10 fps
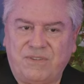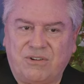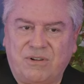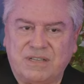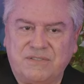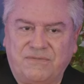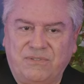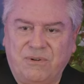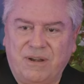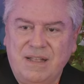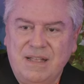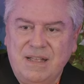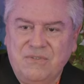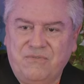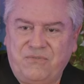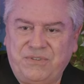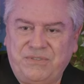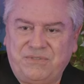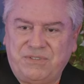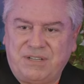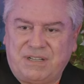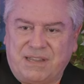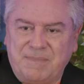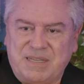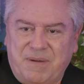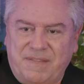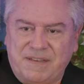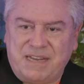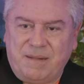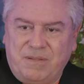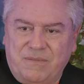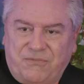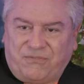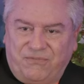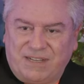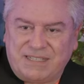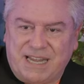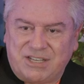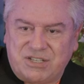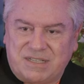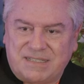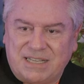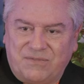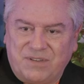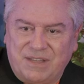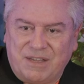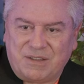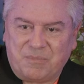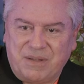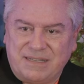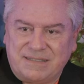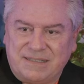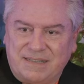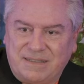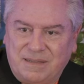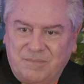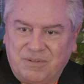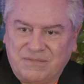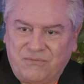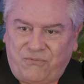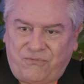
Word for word: across the floor, climbs up on the table and attaches itself to the other piece. And the thing goes,